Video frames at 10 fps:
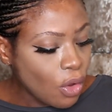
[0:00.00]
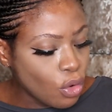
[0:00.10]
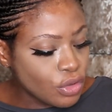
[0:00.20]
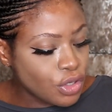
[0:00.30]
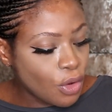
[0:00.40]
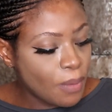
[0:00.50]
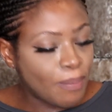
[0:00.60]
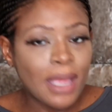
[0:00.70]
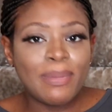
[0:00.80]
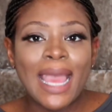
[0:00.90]
Also
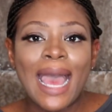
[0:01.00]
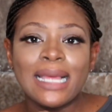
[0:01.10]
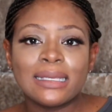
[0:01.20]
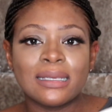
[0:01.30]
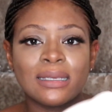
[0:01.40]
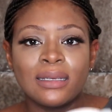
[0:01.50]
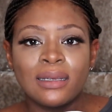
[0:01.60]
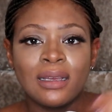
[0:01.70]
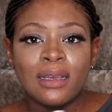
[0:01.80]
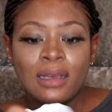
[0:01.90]
baby hats.
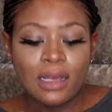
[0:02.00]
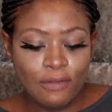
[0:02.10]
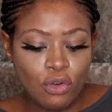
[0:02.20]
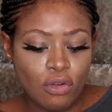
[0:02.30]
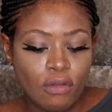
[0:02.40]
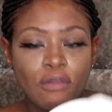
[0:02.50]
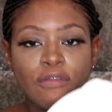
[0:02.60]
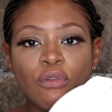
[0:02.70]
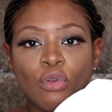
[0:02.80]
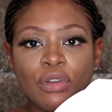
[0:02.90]
I've got
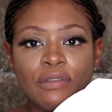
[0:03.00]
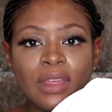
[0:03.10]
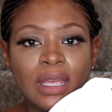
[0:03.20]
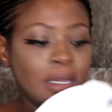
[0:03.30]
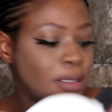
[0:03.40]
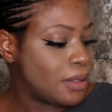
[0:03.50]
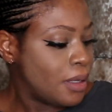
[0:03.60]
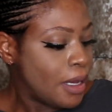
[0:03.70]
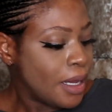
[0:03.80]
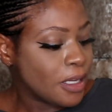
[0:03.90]
4 of these
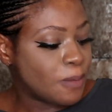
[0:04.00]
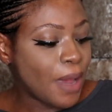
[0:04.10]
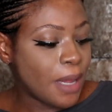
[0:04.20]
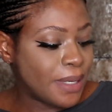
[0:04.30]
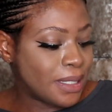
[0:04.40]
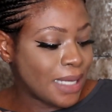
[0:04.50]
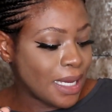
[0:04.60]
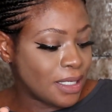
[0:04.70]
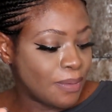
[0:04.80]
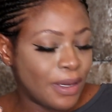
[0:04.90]
because babies
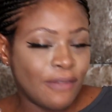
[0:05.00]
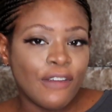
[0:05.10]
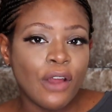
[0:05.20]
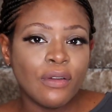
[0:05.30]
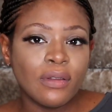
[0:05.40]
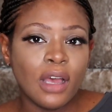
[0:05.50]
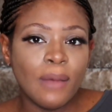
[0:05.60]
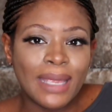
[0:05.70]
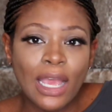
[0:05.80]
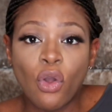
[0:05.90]
tend to be very
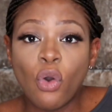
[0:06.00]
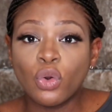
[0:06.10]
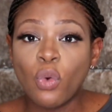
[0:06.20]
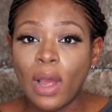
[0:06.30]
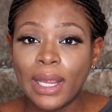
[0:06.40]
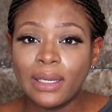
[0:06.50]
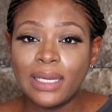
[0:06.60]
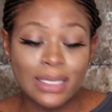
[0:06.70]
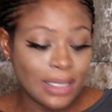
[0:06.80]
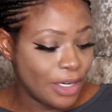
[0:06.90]
get cold quite
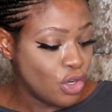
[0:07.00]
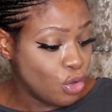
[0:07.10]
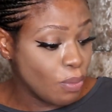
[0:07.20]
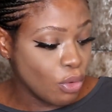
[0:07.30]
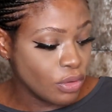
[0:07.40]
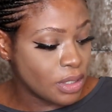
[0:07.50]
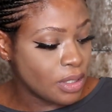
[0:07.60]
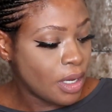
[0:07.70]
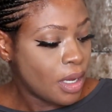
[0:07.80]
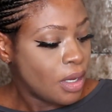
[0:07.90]
easily,
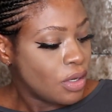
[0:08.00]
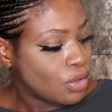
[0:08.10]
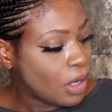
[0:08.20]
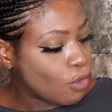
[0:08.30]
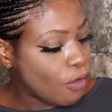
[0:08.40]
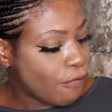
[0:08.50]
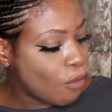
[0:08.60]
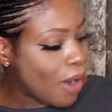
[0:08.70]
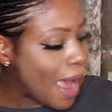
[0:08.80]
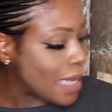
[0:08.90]
newborns. So I've got
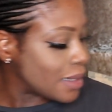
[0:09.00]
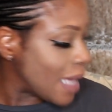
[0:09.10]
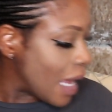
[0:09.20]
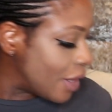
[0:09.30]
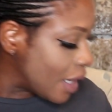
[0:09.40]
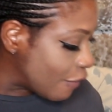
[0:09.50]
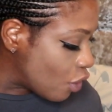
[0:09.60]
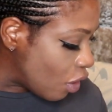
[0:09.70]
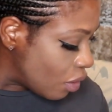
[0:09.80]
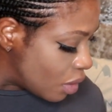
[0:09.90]
4 hats, and then I've
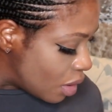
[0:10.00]
got